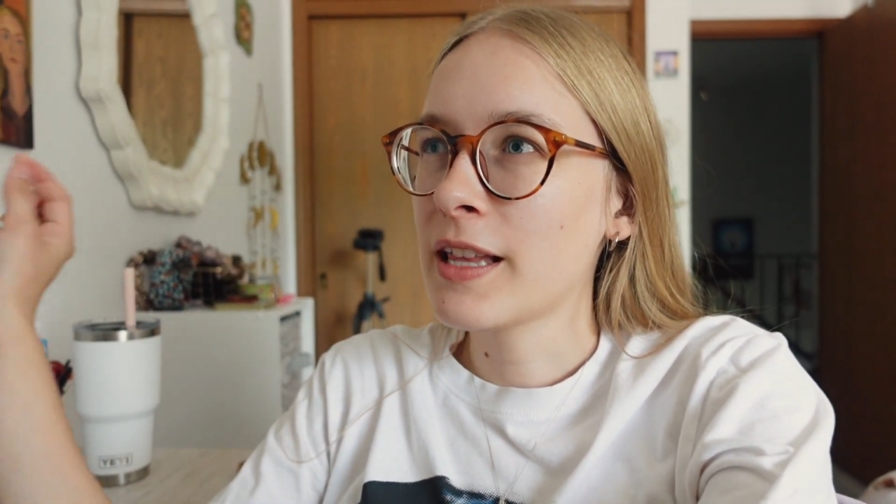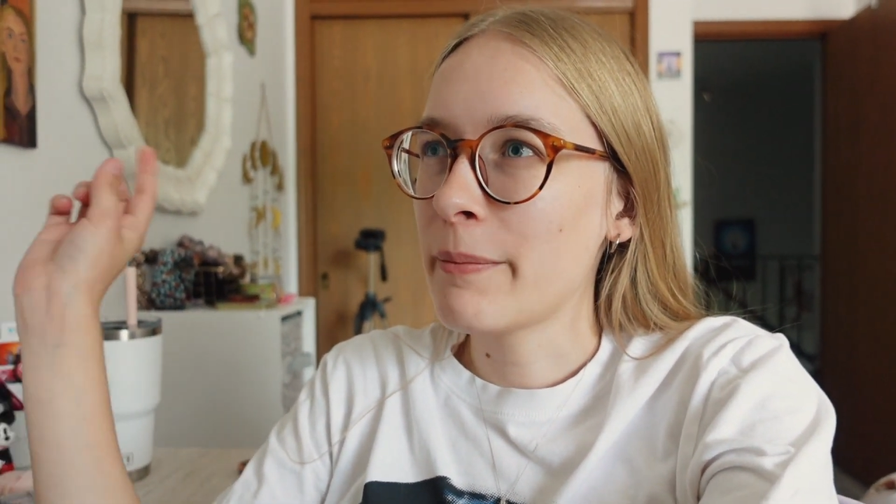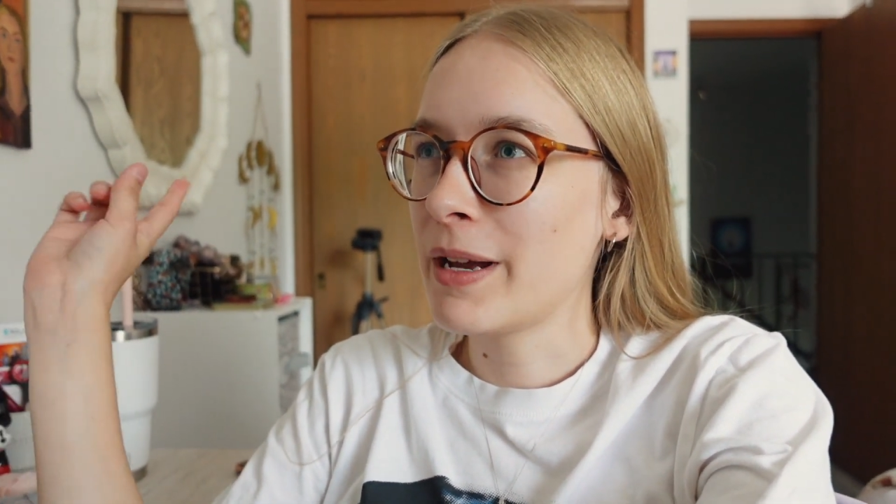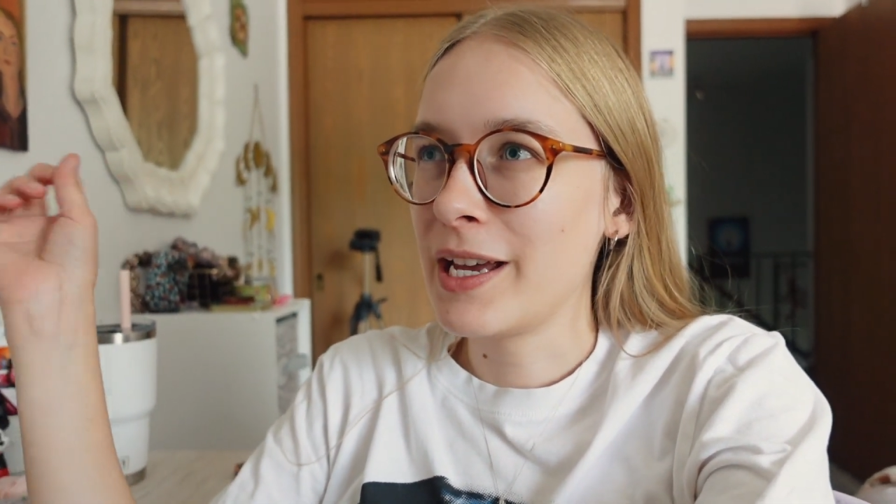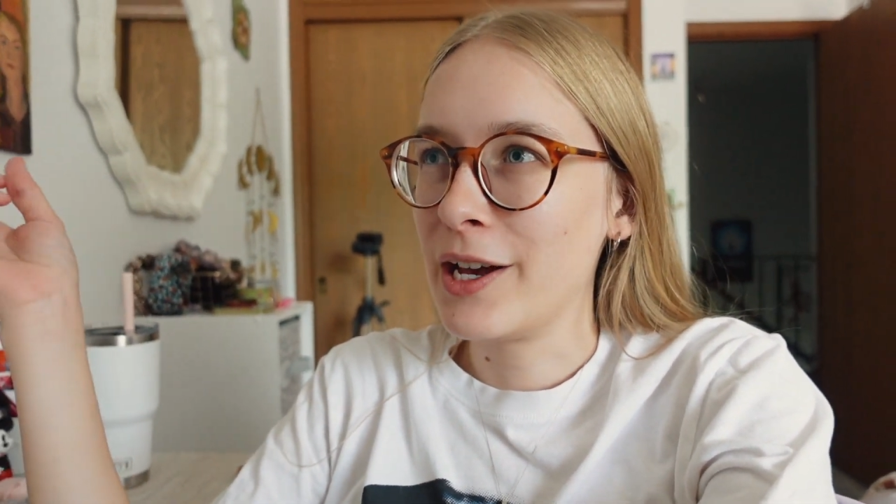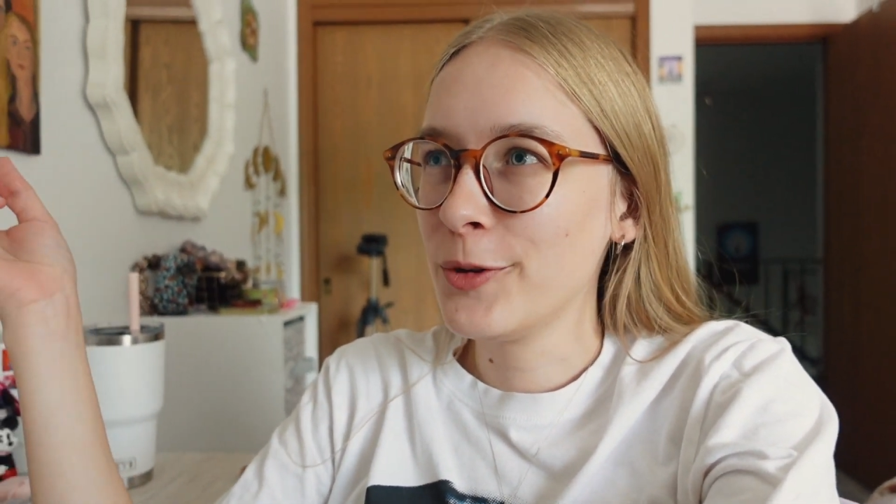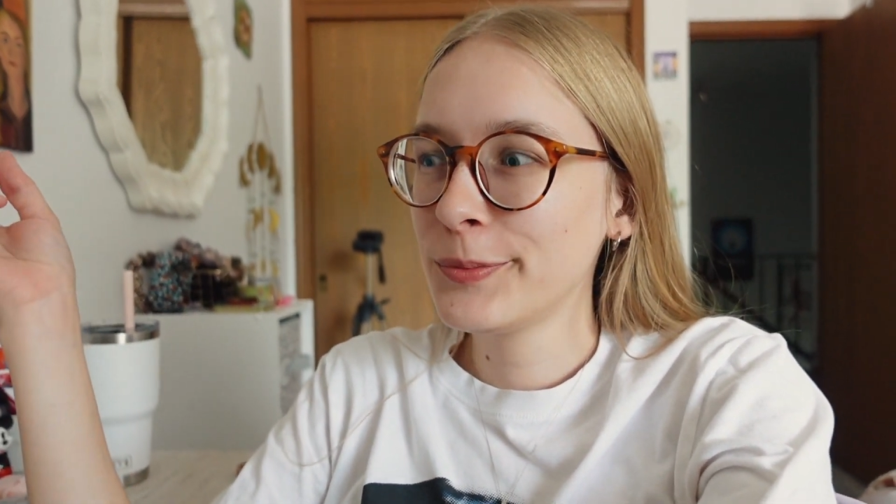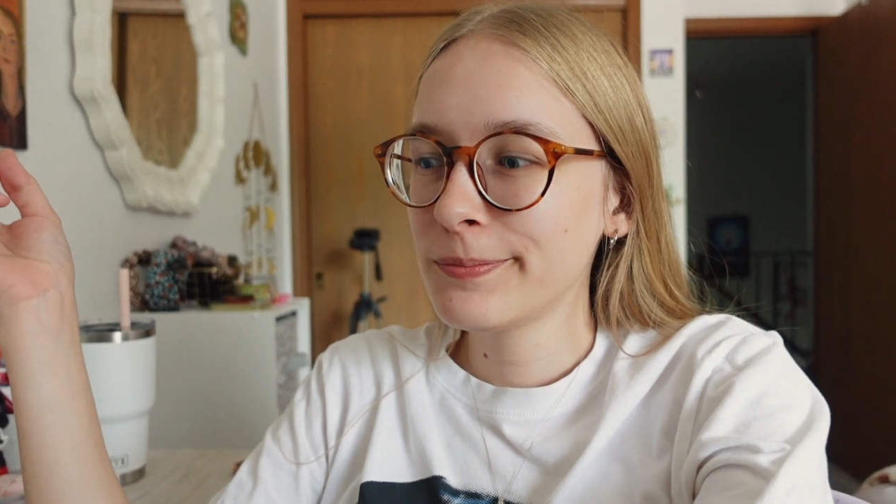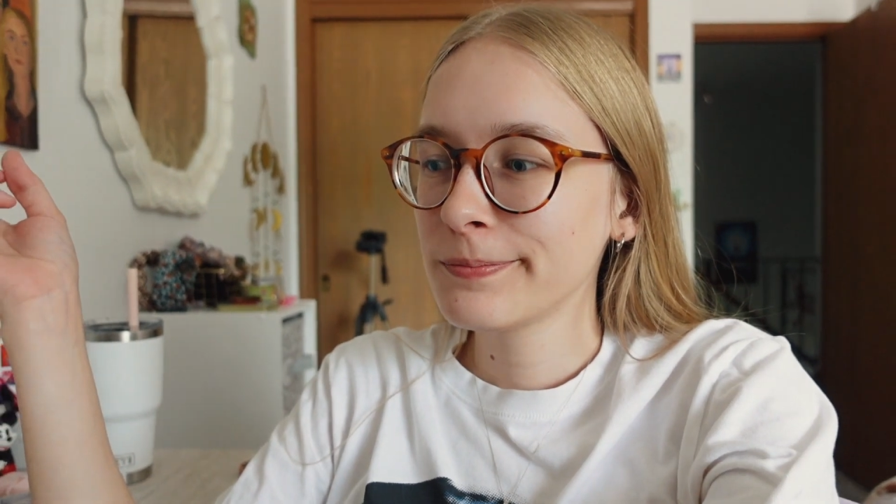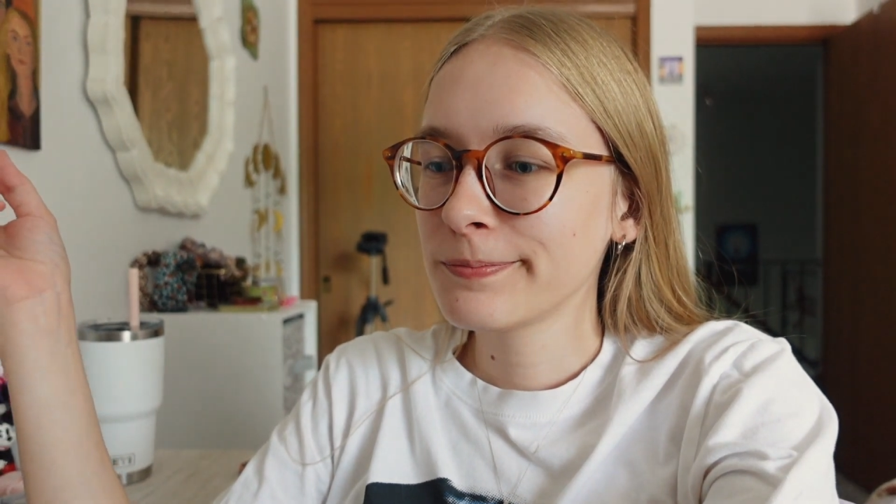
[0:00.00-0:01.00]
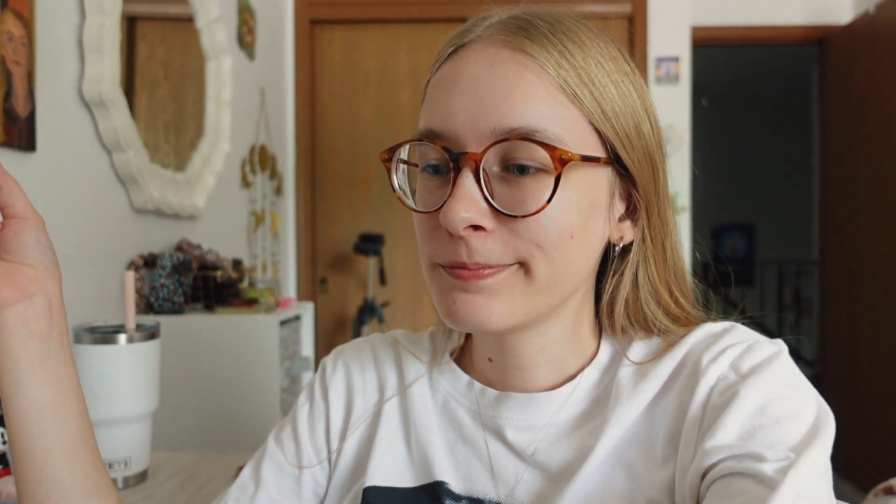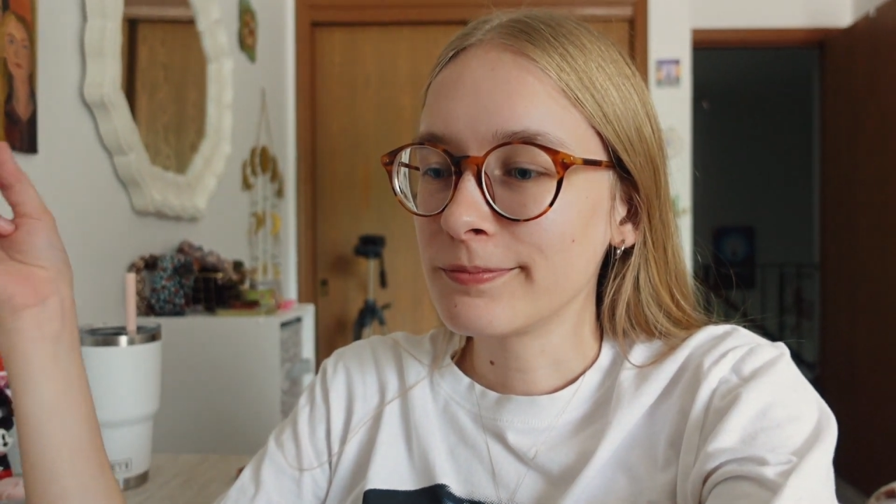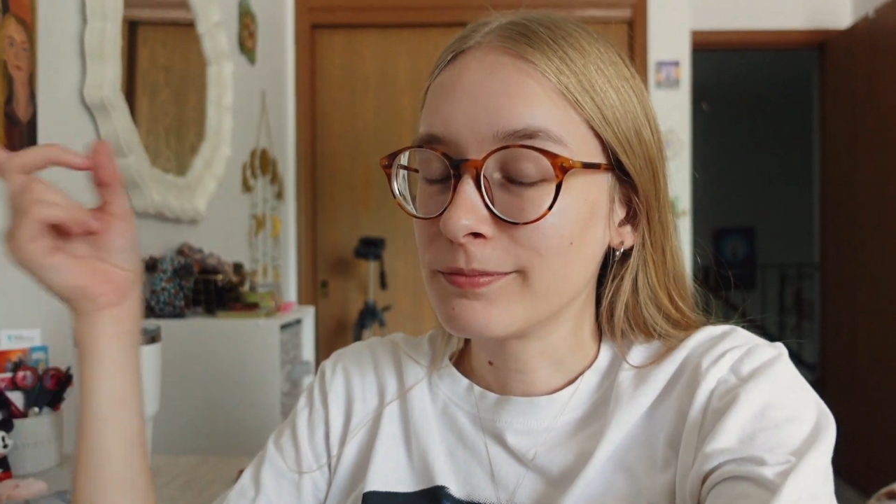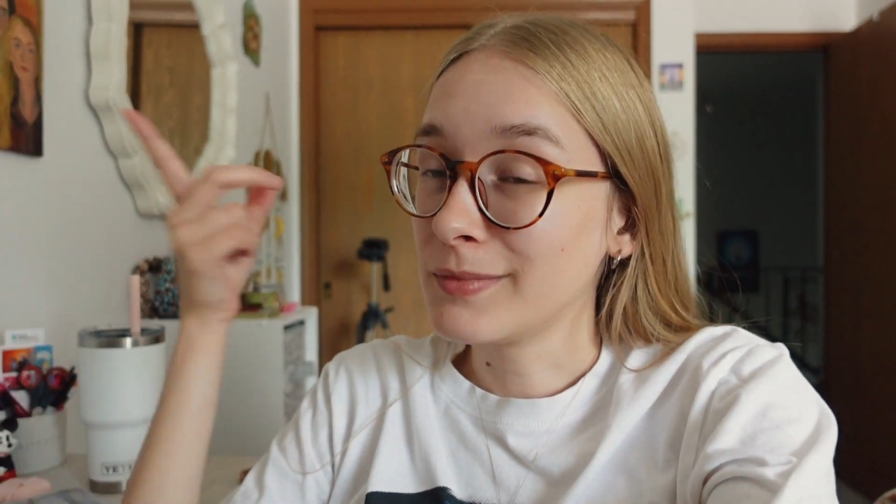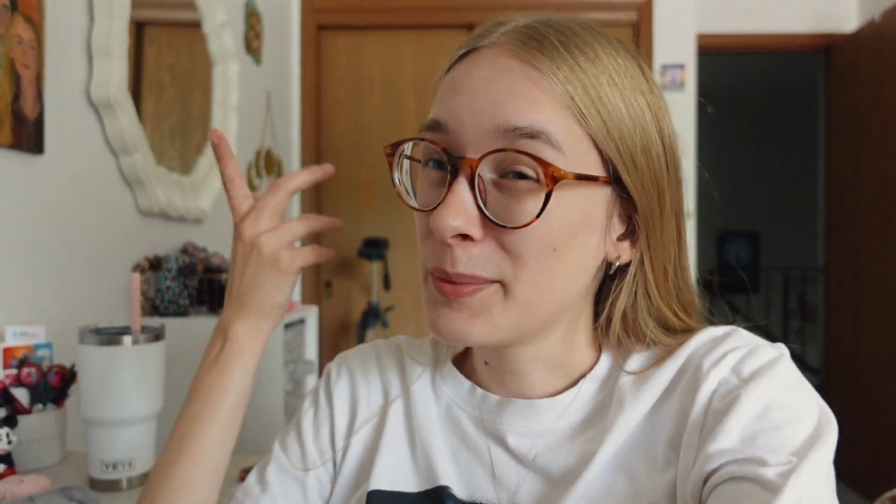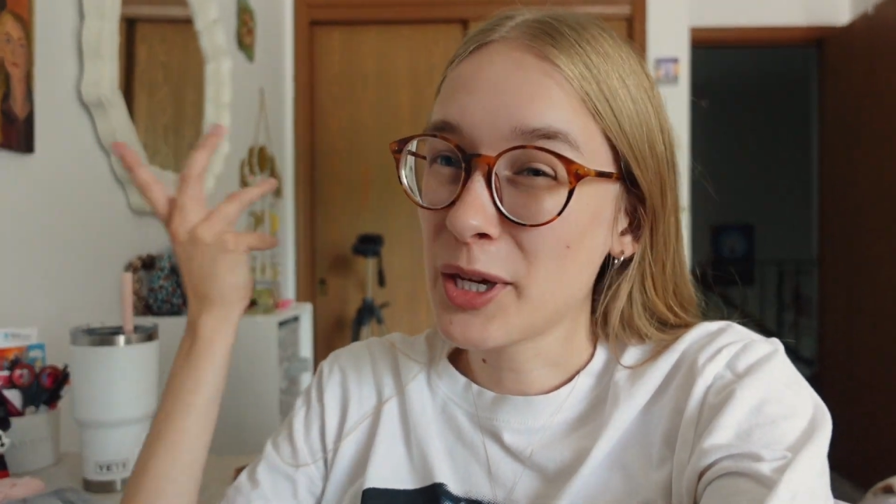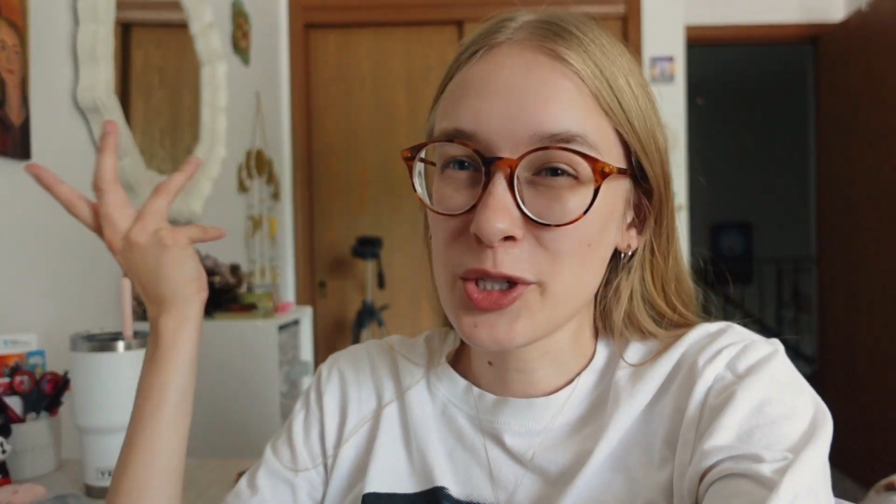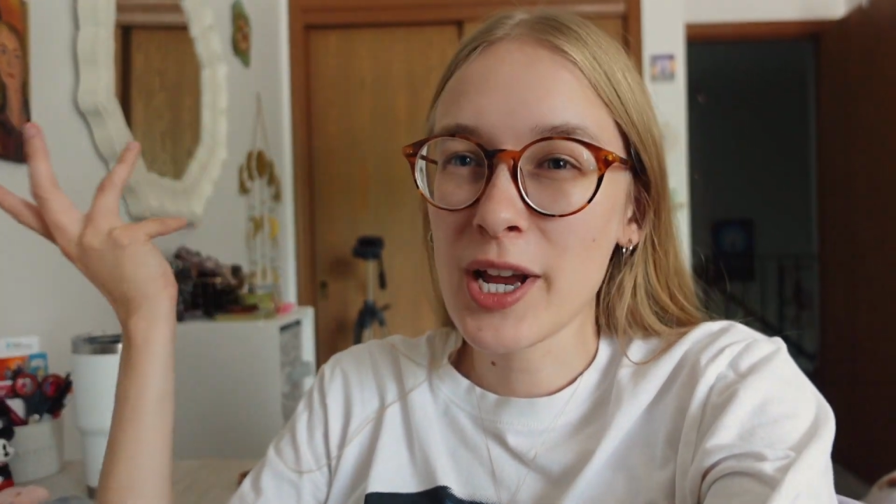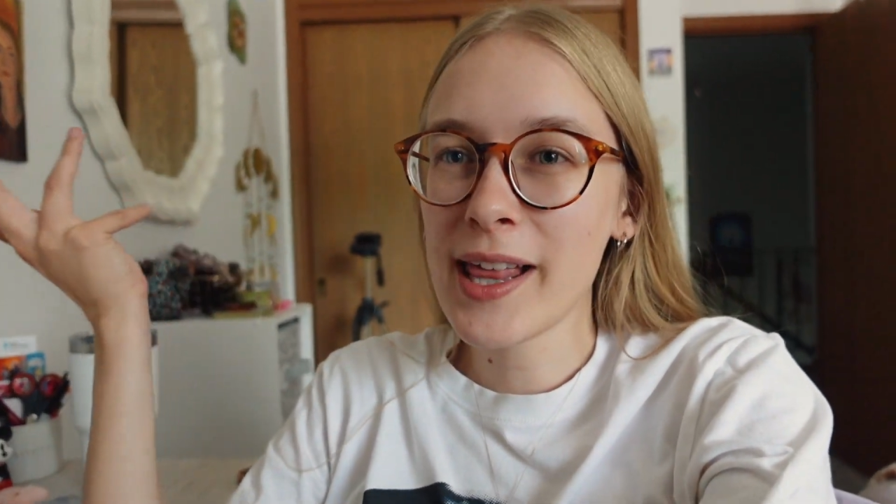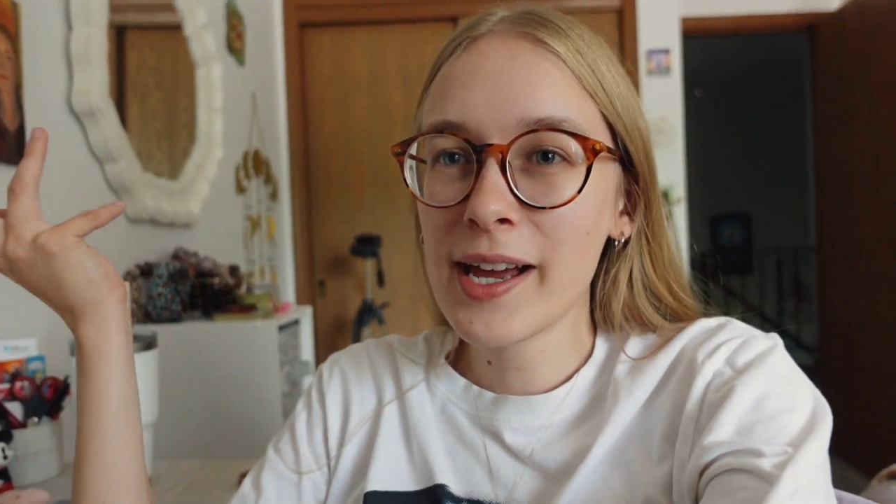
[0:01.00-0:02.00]
that might help. Maybe I'll
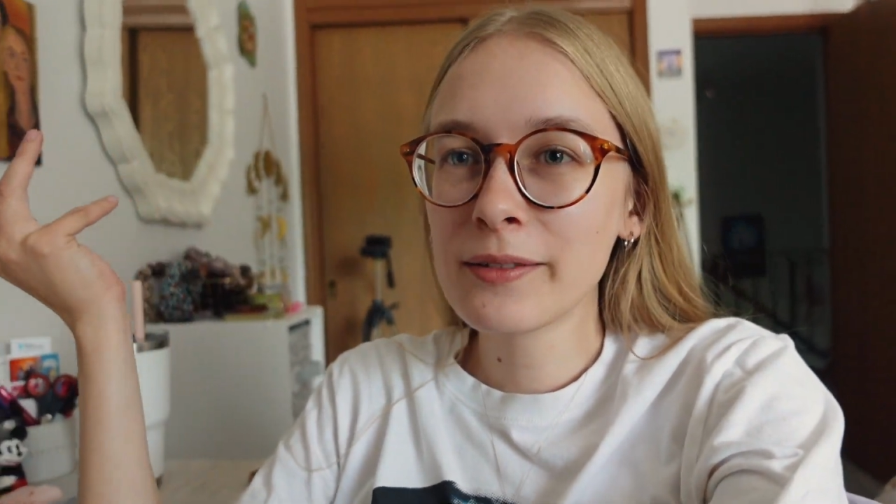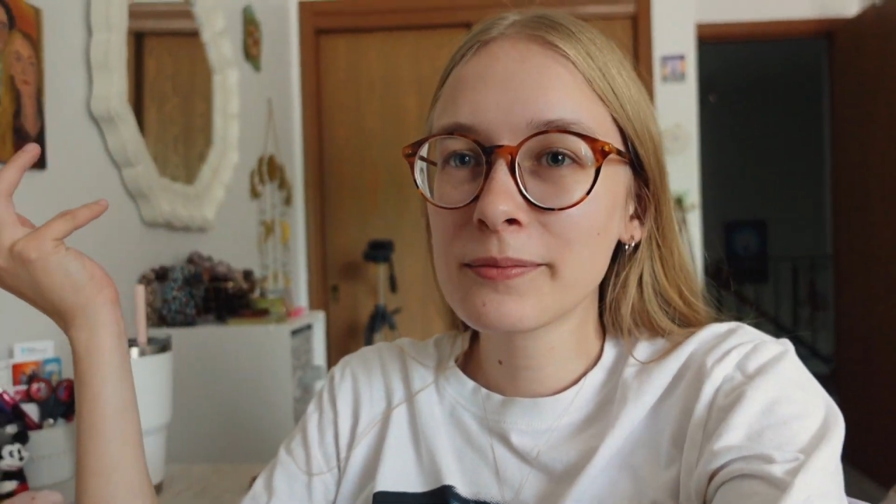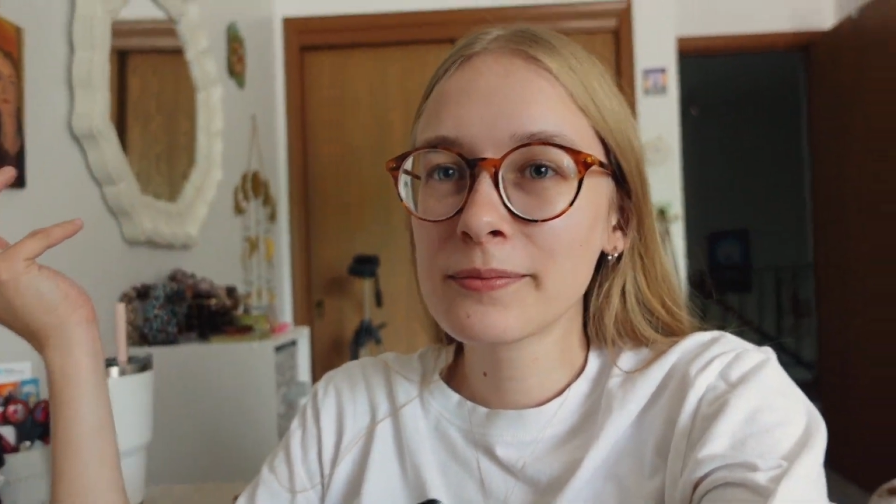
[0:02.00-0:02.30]
try that.